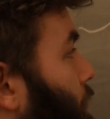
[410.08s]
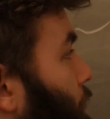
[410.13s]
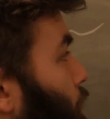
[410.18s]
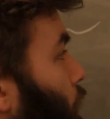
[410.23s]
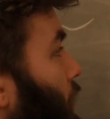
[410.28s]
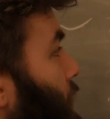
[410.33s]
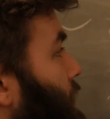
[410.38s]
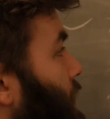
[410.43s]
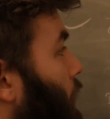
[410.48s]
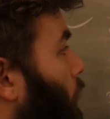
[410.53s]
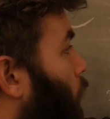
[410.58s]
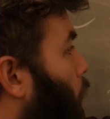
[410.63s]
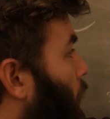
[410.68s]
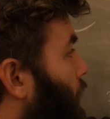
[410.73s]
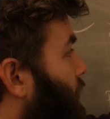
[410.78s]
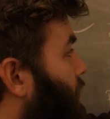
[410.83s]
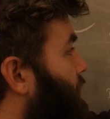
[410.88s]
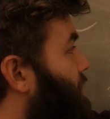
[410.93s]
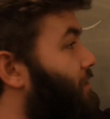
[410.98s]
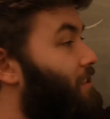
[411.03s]
to find out
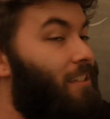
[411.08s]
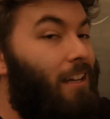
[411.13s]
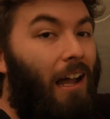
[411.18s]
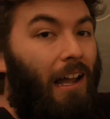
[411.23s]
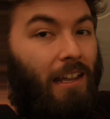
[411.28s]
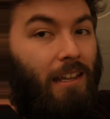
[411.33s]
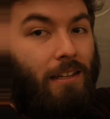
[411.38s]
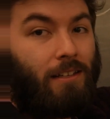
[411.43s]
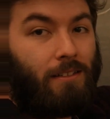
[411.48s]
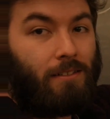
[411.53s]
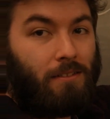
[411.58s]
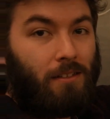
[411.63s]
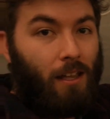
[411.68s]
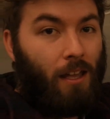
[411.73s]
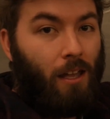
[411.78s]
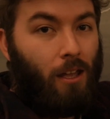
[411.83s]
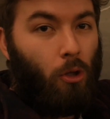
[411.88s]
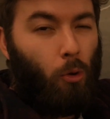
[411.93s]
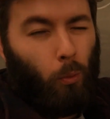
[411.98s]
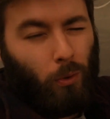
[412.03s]
what this guy is.
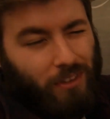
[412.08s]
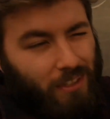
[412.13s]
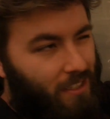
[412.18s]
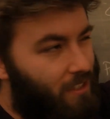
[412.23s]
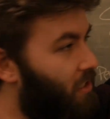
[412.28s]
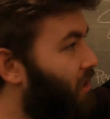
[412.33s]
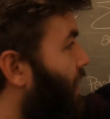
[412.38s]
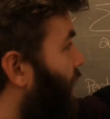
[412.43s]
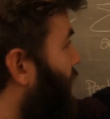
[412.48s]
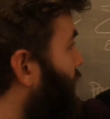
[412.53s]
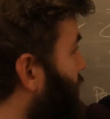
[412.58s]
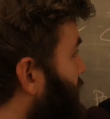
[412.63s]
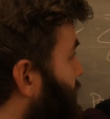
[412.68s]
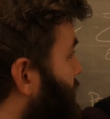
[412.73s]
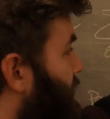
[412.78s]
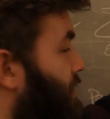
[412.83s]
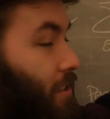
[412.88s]
What this guy is,